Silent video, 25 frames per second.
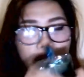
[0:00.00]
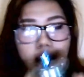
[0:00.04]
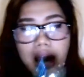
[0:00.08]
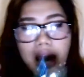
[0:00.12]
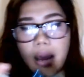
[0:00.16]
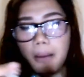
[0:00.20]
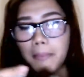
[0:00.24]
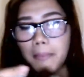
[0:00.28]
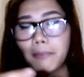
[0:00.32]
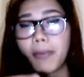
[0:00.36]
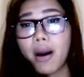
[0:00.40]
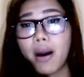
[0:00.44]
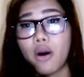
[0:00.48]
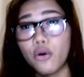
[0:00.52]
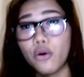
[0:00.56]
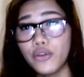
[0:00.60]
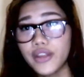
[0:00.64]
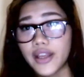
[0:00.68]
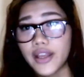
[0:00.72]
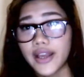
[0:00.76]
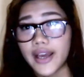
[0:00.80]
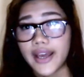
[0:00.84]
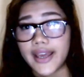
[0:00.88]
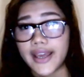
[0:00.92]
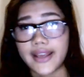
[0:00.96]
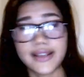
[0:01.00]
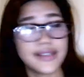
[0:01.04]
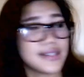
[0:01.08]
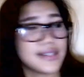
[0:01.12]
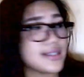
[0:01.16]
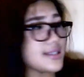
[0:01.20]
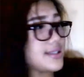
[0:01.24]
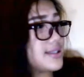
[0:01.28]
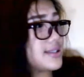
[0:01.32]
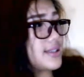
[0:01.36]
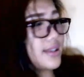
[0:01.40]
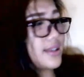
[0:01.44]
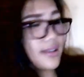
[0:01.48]
Ang bango niya,
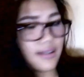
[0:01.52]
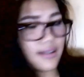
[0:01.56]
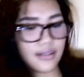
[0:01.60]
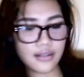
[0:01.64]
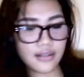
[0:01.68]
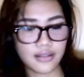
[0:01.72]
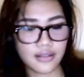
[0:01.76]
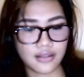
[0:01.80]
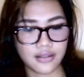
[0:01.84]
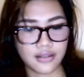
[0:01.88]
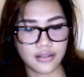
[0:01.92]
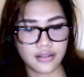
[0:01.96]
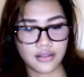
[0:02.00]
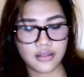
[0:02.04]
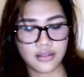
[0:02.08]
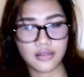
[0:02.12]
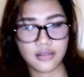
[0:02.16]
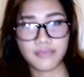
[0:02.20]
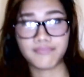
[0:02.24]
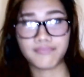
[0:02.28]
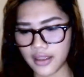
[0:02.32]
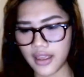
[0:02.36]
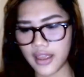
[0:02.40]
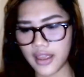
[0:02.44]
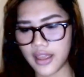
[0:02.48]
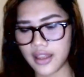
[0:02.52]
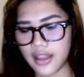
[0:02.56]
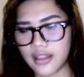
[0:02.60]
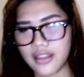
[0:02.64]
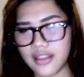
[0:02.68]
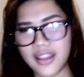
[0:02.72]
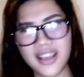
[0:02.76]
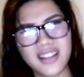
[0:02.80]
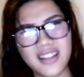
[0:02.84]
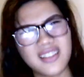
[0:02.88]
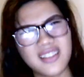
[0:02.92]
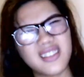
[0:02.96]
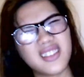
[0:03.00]
guys. And
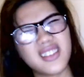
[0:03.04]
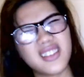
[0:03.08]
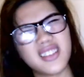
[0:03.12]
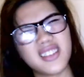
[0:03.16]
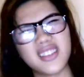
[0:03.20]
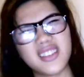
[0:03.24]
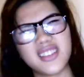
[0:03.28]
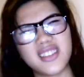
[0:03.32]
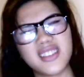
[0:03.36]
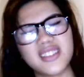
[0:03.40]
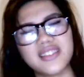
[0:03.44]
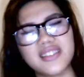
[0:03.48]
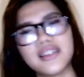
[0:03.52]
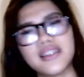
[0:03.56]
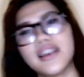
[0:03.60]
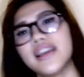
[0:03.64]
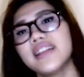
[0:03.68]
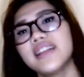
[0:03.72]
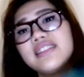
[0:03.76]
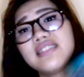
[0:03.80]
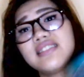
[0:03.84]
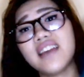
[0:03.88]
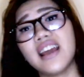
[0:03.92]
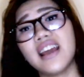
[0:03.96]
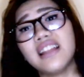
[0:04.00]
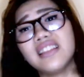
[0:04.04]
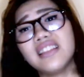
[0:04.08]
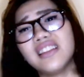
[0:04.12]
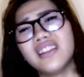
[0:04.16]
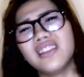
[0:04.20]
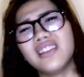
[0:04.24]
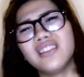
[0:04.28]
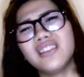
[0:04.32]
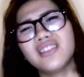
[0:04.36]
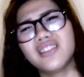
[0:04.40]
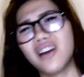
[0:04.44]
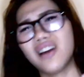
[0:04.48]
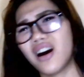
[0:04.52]
it's
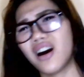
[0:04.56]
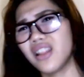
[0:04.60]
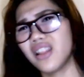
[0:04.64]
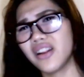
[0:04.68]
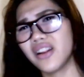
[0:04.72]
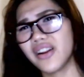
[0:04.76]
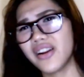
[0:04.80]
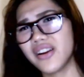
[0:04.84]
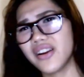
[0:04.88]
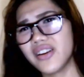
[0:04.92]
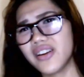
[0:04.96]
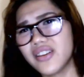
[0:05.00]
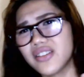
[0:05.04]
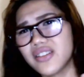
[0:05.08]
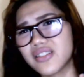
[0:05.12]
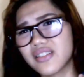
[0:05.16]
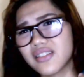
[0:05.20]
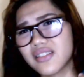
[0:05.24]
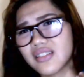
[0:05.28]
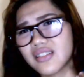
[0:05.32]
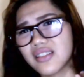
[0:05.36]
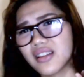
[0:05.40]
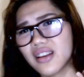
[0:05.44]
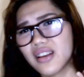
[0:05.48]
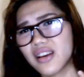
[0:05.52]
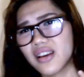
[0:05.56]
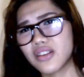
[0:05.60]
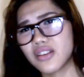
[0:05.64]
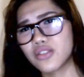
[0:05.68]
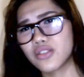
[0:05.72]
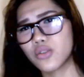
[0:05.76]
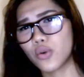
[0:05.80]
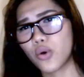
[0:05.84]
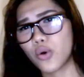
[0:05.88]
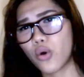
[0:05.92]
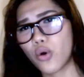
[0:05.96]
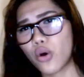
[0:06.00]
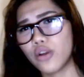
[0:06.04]
$19.
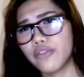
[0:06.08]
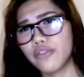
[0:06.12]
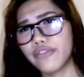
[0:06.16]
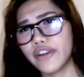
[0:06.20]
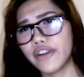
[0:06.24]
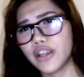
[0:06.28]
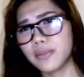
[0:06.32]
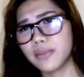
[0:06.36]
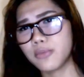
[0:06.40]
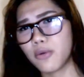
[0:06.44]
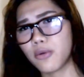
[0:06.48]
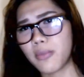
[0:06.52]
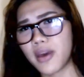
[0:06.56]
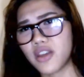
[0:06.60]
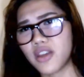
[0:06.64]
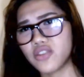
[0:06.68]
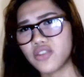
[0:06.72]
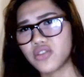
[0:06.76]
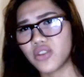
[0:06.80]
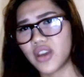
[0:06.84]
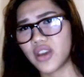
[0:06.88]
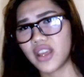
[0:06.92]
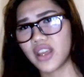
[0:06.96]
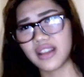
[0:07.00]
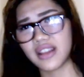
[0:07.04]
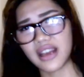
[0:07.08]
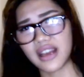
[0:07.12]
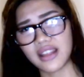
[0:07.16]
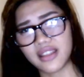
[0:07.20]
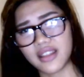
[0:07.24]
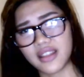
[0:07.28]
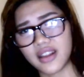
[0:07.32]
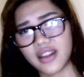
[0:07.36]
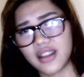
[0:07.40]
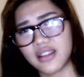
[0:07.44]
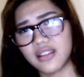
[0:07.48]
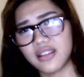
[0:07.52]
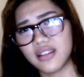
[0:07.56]
So ko convert mo medyo
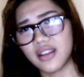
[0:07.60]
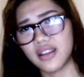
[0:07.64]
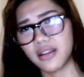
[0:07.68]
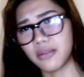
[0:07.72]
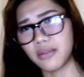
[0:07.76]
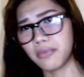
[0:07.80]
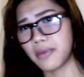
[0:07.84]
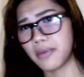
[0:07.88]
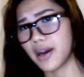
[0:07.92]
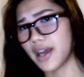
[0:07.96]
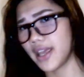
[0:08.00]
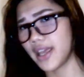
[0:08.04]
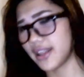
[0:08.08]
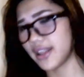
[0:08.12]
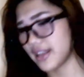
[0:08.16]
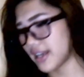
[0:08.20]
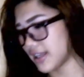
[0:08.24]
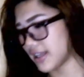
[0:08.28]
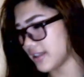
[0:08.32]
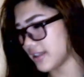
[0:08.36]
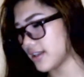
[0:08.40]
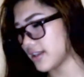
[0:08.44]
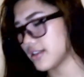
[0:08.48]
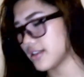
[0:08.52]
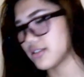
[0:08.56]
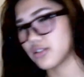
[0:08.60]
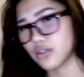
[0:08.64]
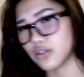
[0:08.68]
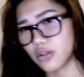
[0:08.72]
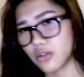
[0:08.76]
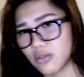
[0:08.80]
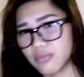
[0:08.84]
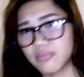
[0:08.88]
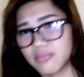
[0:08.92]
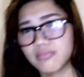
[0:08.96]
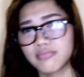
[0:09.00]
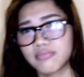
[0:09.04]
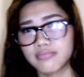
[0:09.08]
800. So
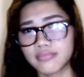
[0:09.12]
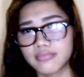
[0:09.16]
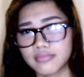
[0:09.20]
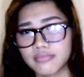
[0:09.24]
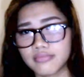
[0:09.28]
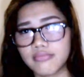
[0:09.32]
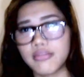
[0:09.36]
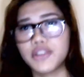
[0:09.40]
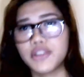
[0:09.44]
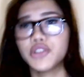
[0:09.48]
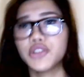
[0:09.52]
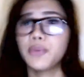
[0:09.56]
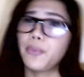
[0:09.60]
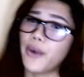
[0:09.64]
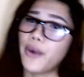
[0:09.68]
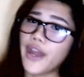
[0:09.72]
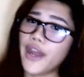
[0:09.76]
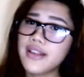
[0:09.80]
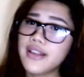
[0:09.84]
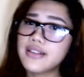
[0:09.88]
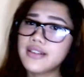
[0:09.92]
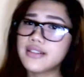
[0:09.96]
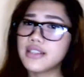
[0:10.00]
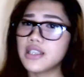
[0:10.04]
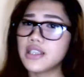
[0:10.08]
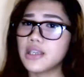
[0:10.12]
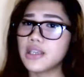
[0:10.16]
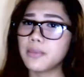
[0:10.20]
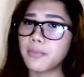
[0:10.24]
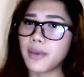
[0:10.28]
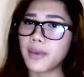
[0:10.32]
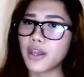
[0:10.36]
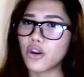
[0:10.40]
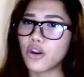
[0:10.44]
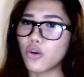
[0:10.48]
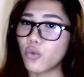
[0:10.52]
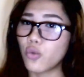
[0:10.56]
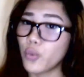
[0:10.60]
medyo pricey
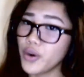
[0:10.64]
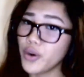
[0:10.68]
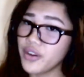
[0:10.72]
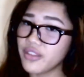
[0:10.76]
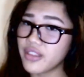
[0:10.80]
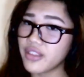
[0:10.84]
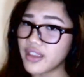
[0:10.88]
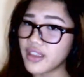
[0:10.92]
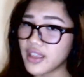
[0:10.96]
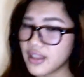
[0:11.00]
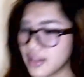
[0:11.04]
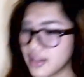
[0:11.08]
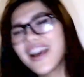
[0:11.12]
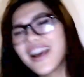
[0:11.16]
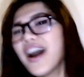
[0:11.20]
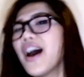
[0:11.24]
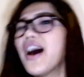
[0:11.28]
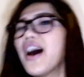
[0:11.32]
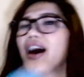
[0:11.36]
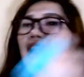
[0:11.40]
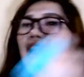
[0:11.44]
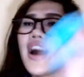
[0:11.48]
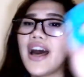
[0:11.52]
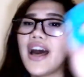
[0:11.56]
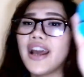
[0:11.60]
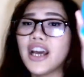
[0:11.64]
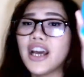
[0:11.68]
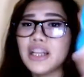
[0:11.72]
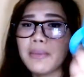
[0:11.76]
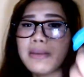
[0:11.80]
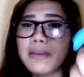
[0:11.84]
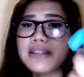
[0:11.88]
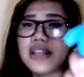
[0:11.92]
pero worth it. I got